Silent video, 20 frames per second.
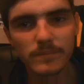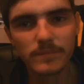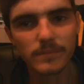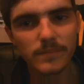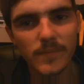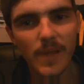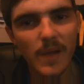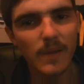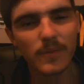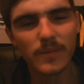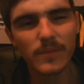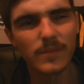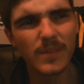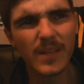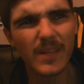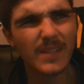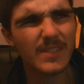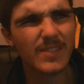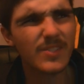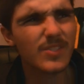
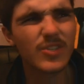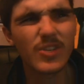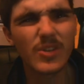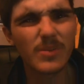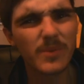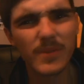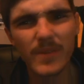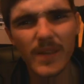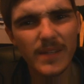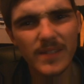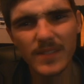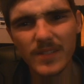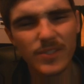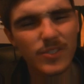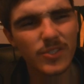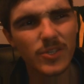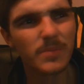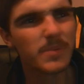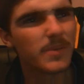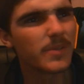that's stupid. That's a
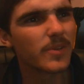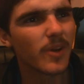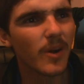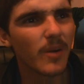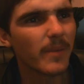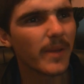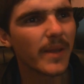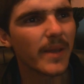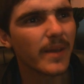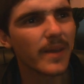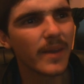stupid comment.